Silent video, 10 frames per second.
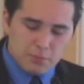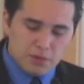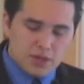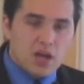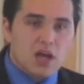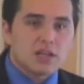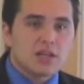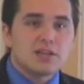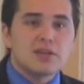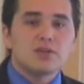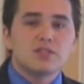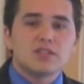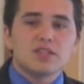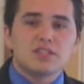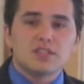But God clearly
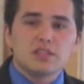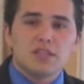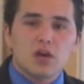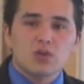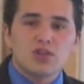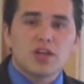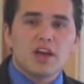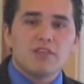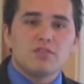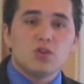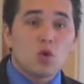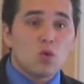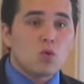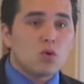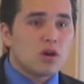says, Thou shalt have
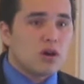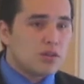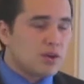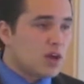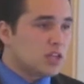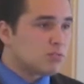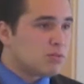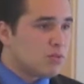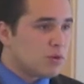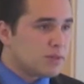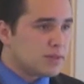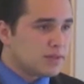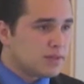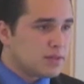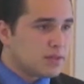no other gods before me.
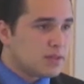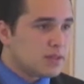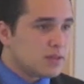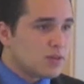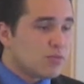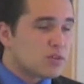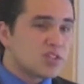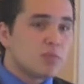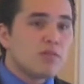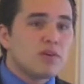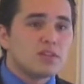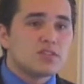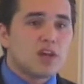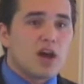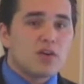For some of
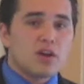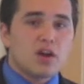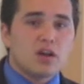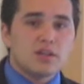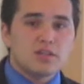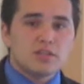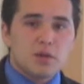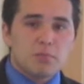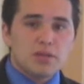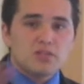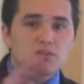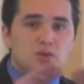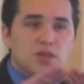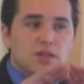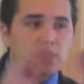us, our God is that big
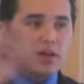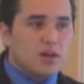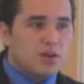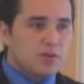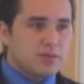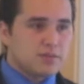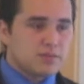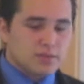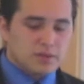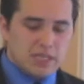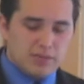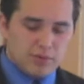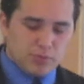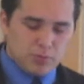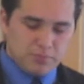screen on our
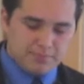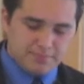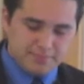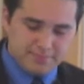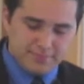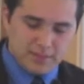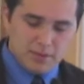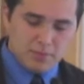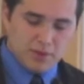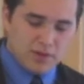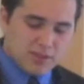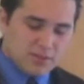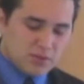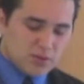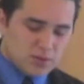living room. But I'll
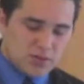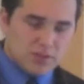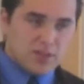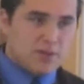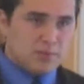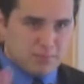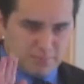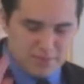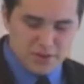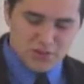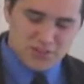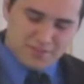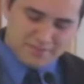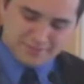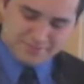leave you to deal that by yourself.